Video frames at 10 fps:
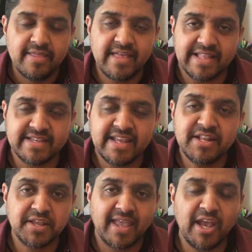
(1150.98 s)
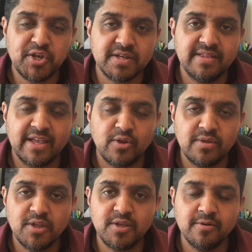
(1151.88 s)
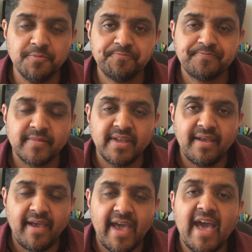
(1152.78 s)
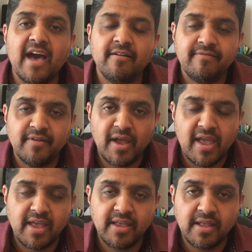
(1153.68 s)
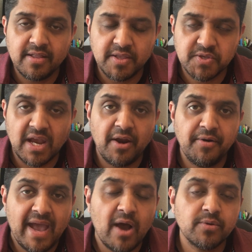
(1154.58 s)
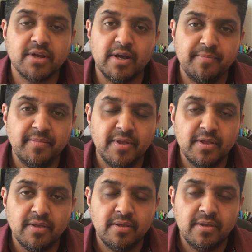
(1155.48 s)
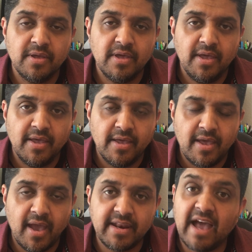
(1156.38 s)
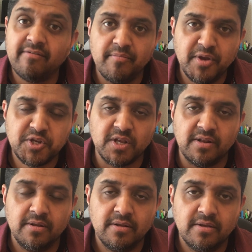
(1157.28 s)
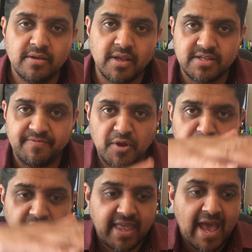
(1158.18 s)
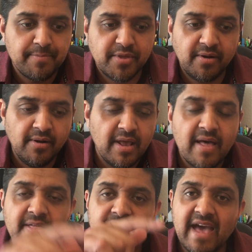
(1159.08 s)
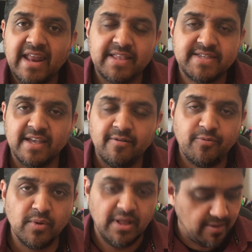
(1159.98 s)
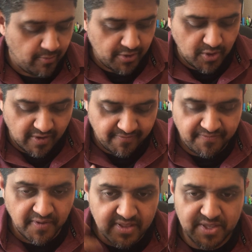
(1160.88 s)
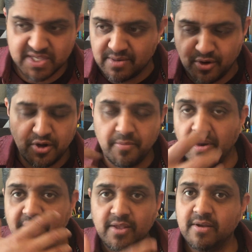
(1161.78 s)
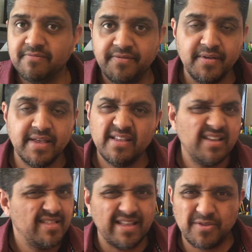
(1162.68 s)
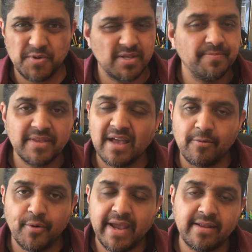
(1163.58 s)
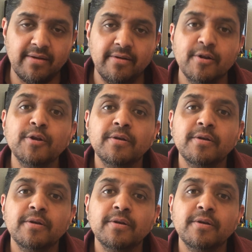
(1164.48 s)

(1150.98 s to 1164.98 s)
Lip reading: that's an indication that you need to have a desired outcome and have a mission. Because if there's a gap there, that itself will you can feel it somewhere in your body. You can feel it like there's something not right here.